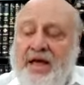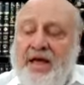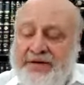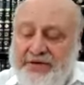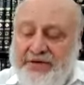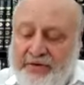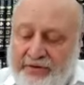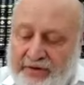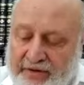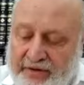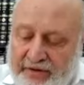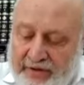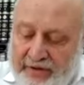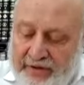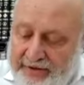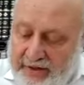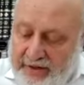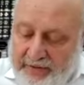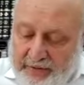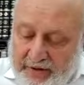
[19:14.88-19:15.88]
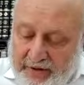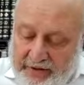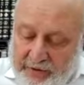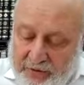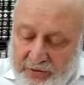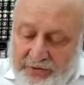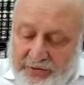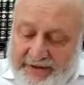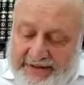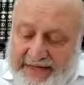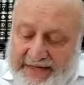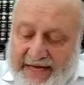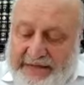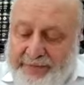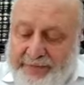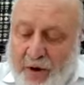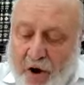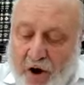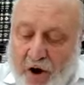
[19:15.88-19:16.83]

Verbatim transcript: So no, sorry, where Ula says, but